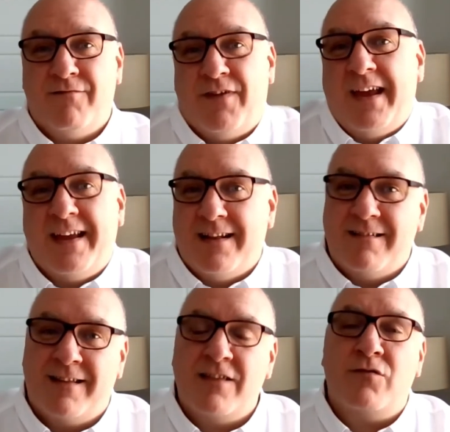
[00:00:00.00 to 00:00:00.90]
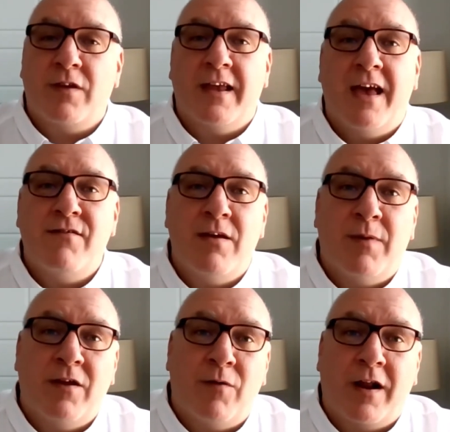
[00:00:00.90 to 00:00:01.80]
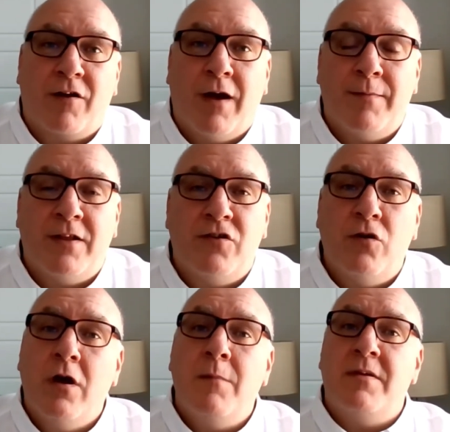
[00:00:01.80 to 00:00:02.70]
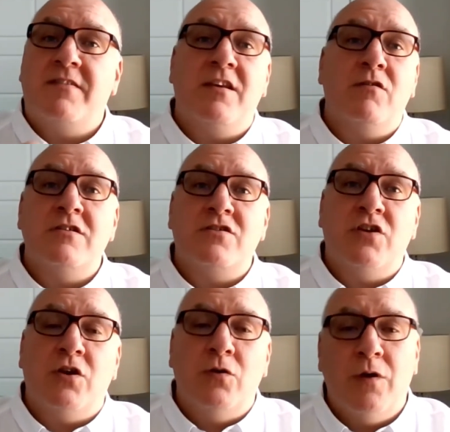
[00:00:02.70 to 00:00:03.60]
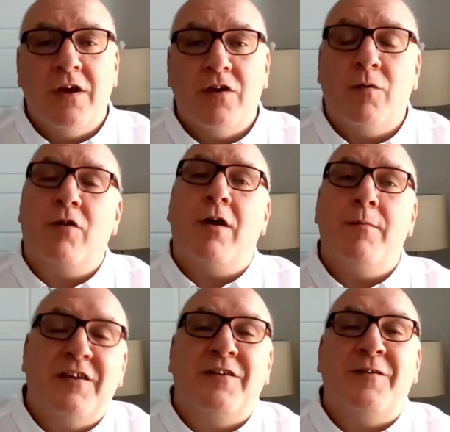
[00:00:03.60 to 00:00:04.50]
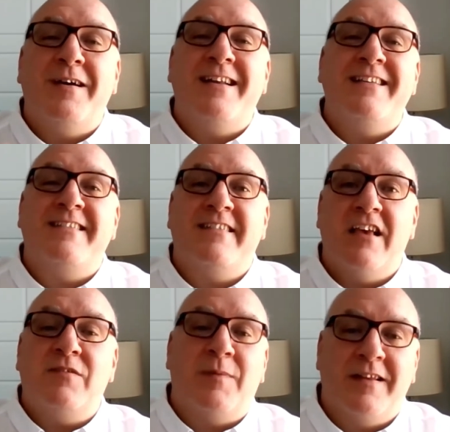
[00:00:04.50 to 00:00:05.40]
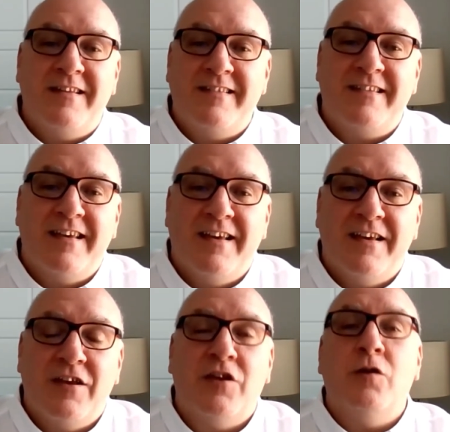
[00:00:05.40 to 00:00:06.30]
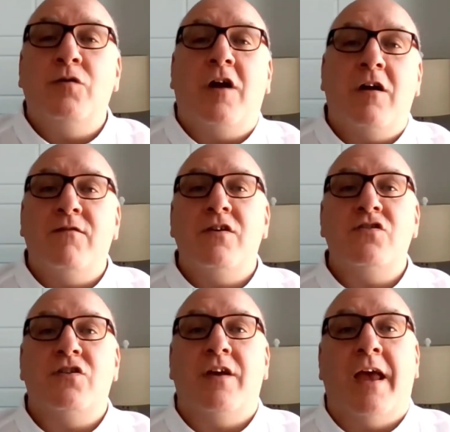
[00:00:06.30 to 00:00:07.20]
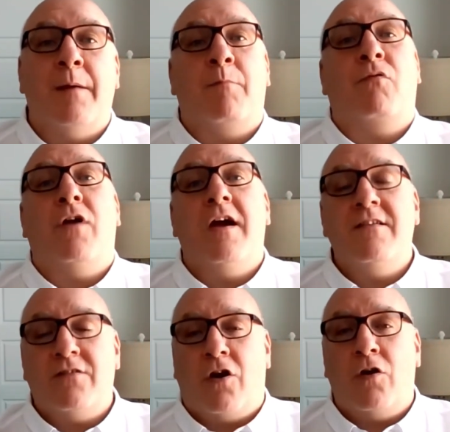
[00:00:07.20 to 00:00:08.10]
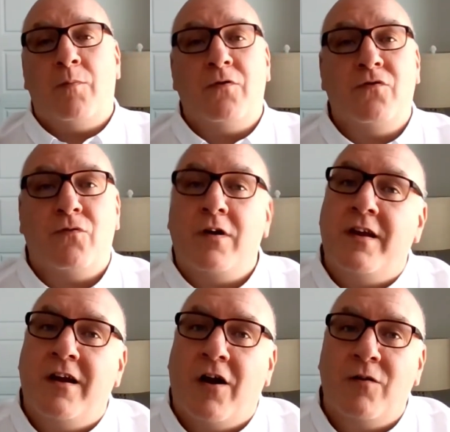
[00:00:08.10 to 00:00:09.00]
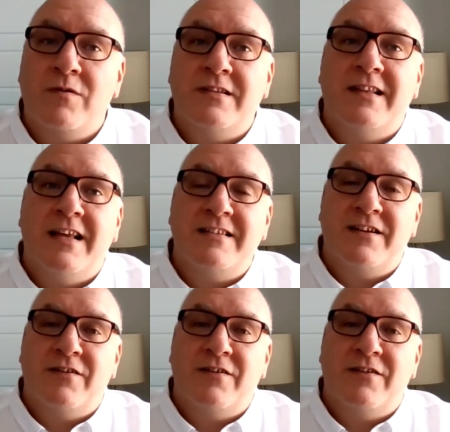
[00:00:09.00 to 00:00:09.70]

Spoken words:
vacant. Doesn't really have anybody you want to grab onto. But Series 2, you want to grab Yoenis Cespedes, Yu Darvish, and Bryce Harper's rookie card was in that